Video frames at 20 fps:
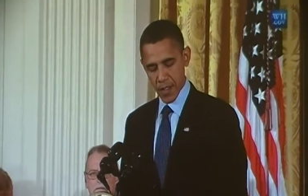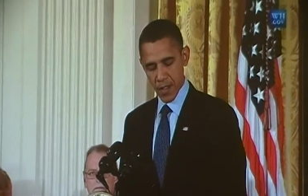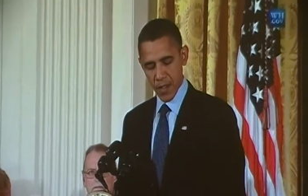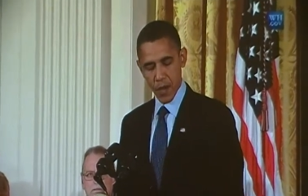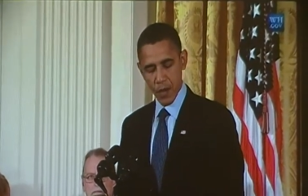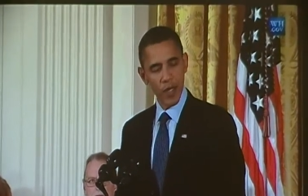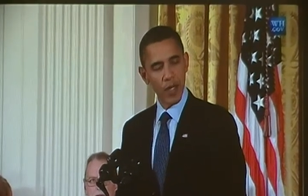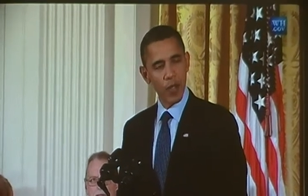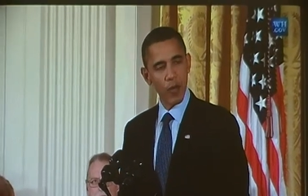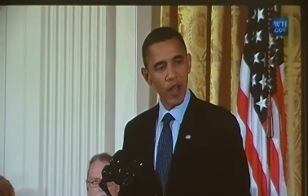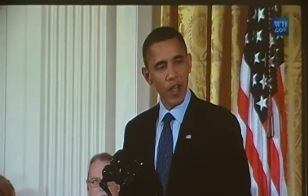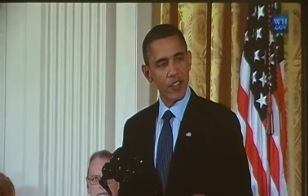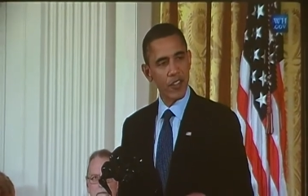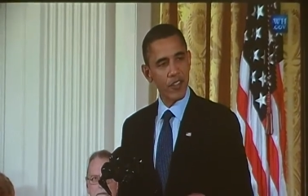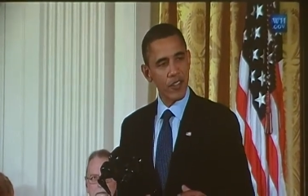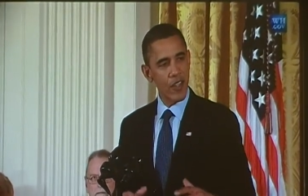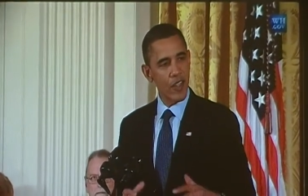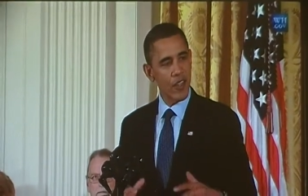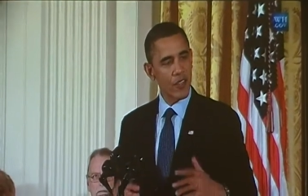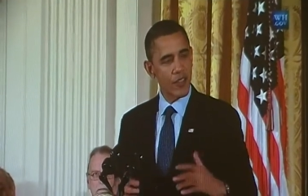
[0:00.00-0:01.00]
Nobody
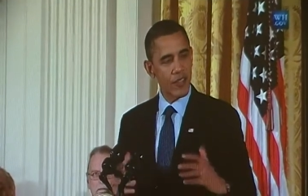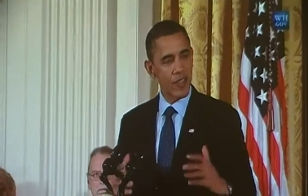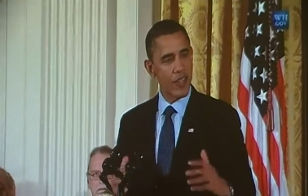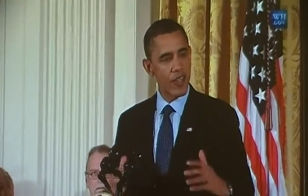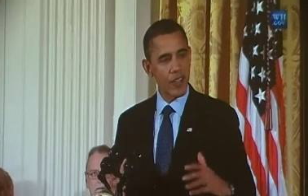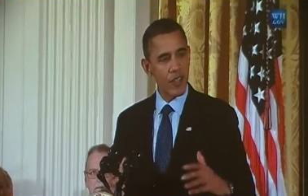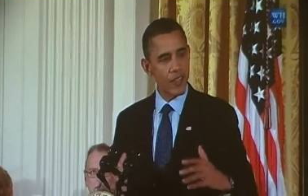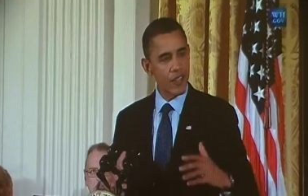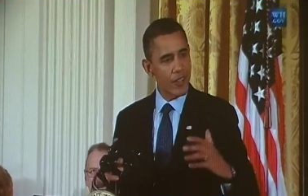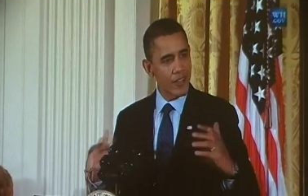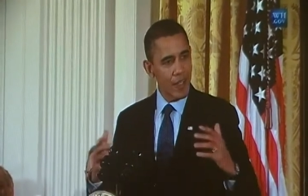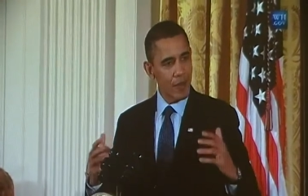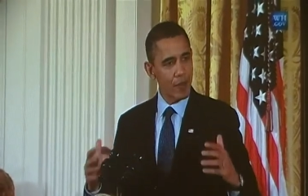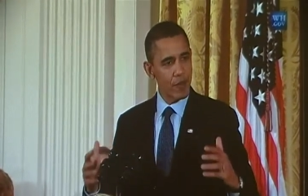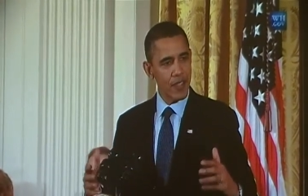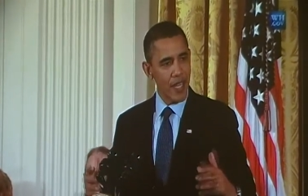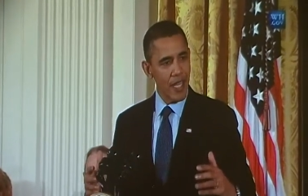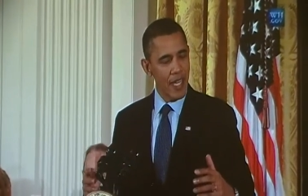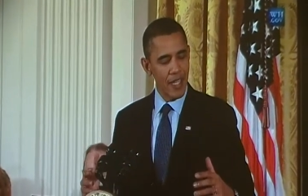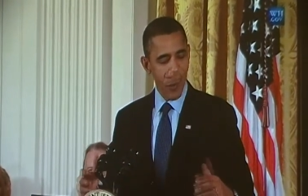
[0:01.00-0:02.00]
rushes on the field and
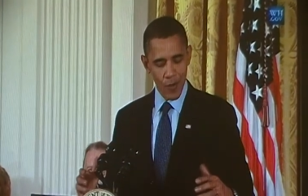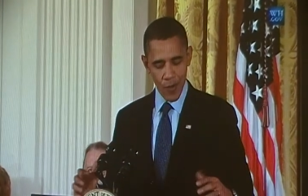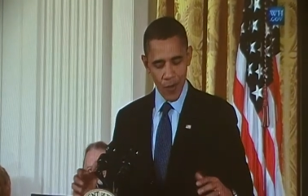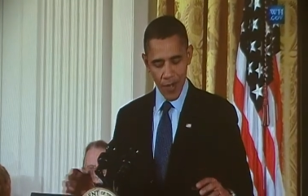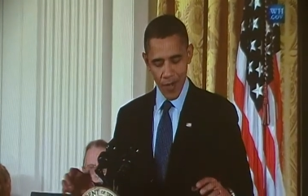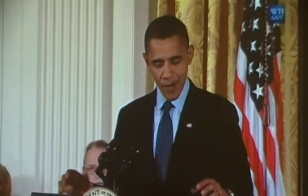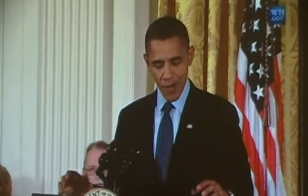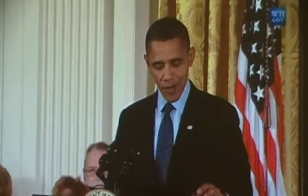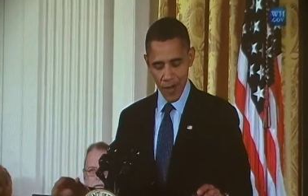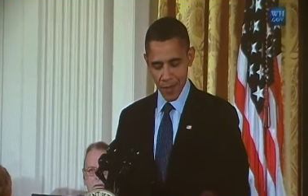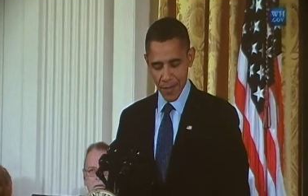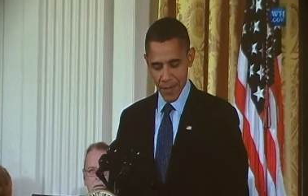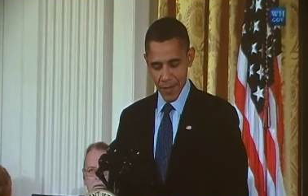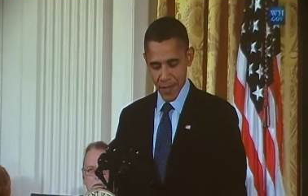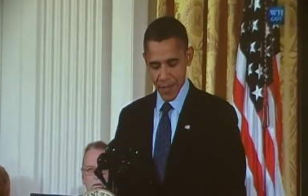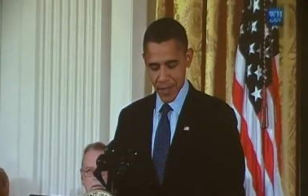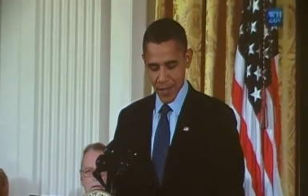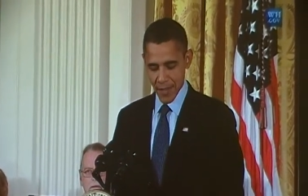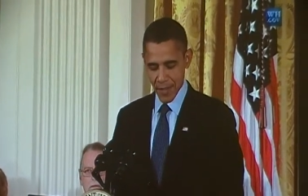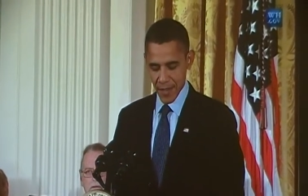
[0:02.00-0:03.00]
dumps Gatorade on
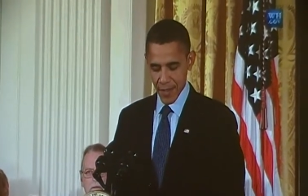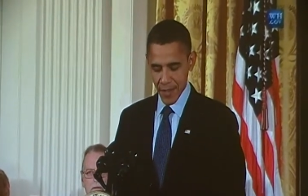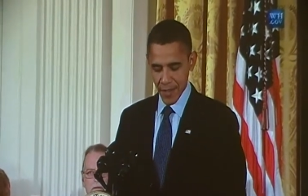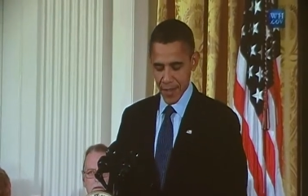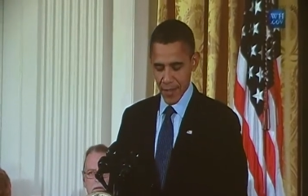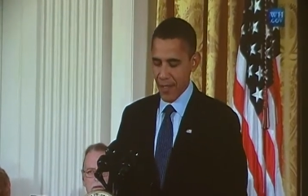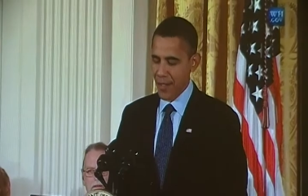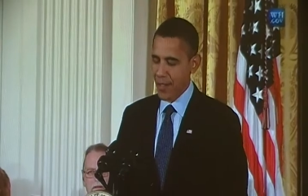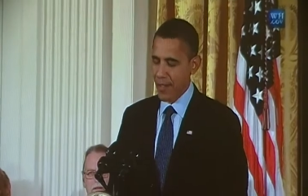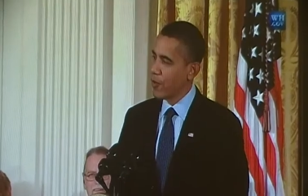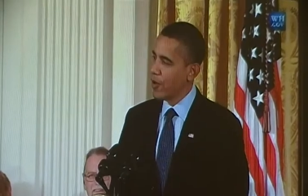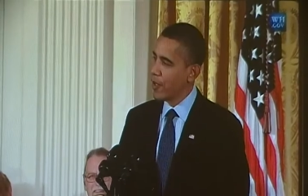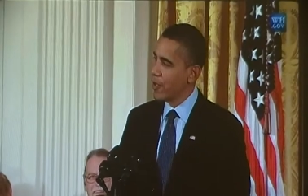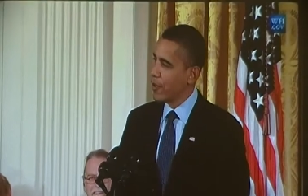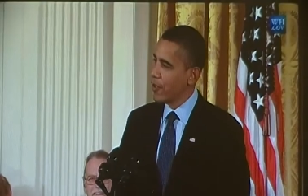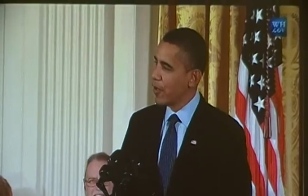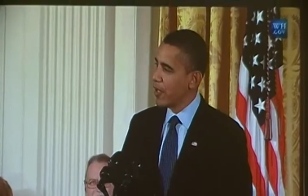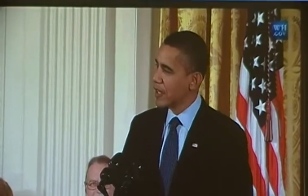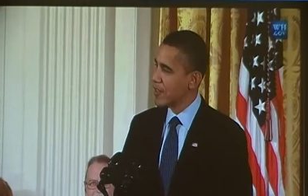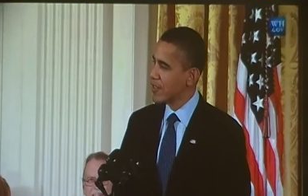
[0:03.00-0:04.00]
them when
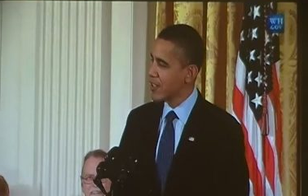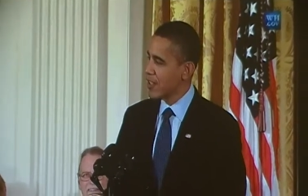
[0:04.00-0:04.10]
you win a